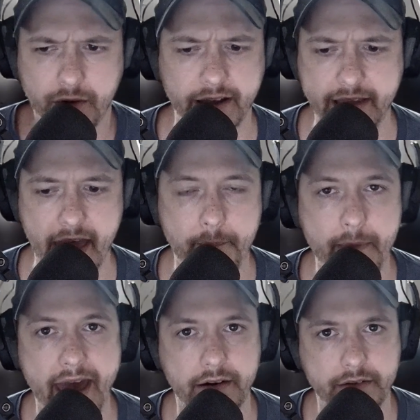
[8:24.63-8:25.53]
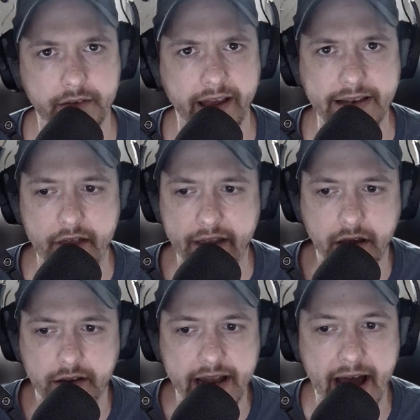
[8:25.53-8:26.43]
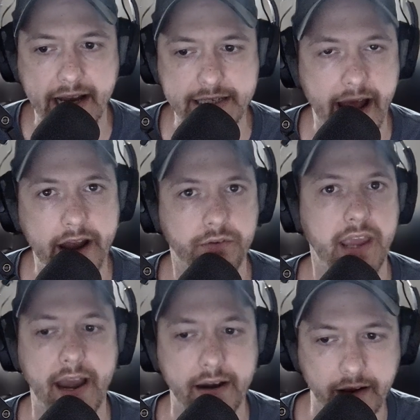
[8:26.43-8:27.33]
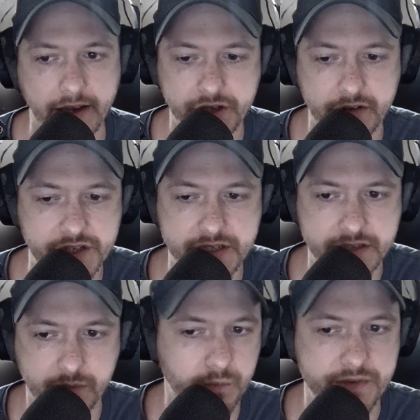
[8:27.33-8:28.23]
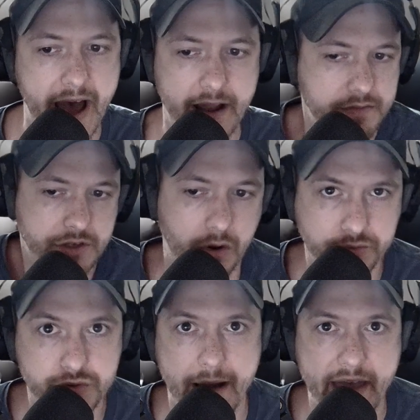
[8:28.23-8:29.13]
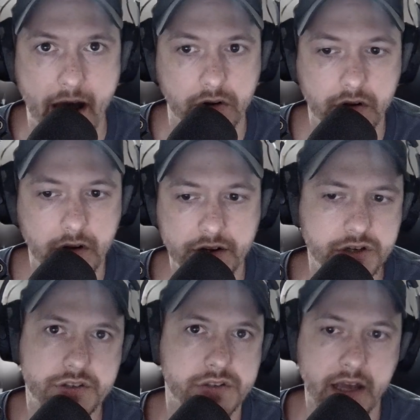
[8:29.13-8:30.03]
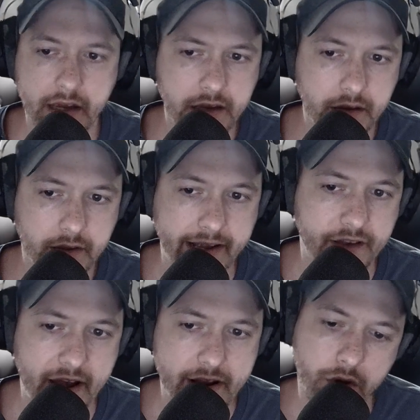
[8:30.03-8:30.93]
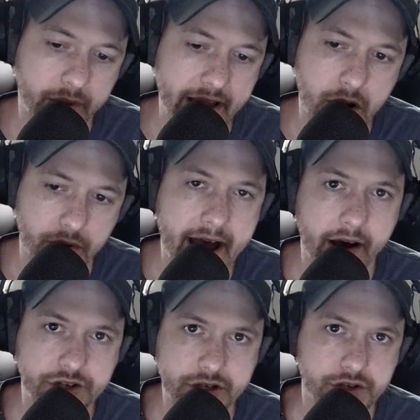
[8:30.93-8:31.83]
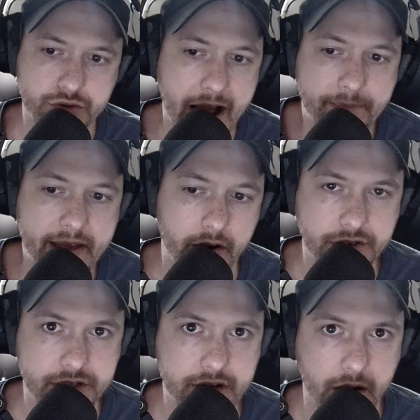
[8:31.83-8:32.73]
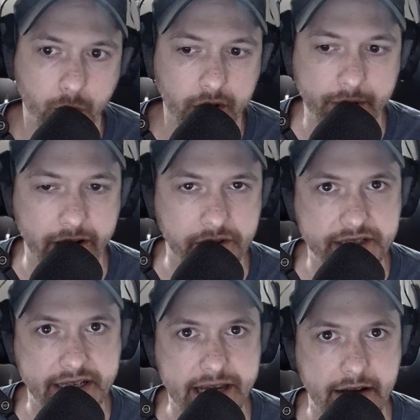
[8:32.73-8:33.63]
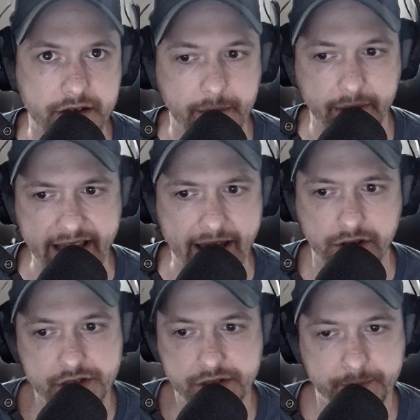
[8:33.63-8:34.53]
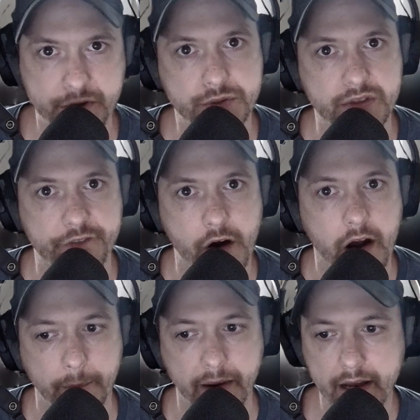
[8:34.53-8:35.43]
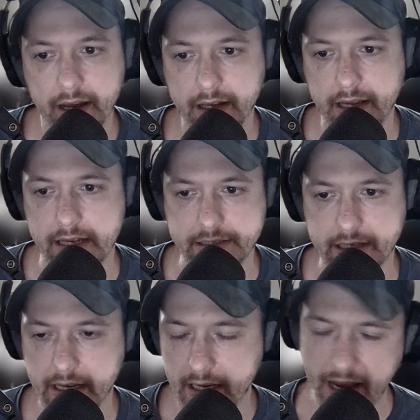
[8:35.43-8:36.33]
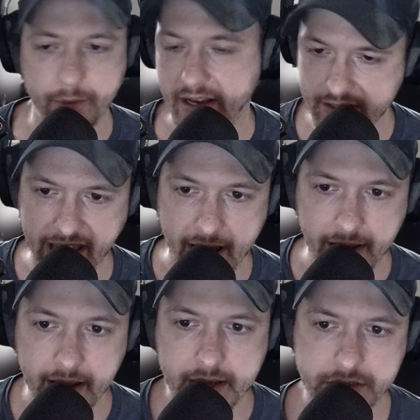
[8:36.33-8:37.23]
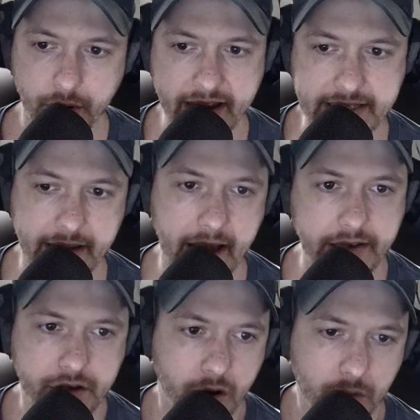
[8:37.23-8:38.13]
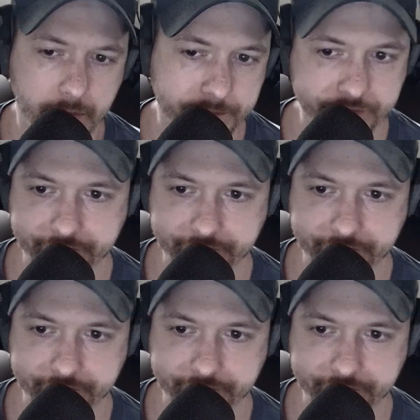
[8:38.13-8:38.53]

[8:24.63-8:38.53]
Like that mattered. Like now that I look in hindsight, I don't care. I should have just not, you know, dropped out. Should have just like if I known what I know now, I should have just dropped out and just started working when I was 16 or something like that, or just pursued the farm. Because anyway, so yeah, so 18, I you know,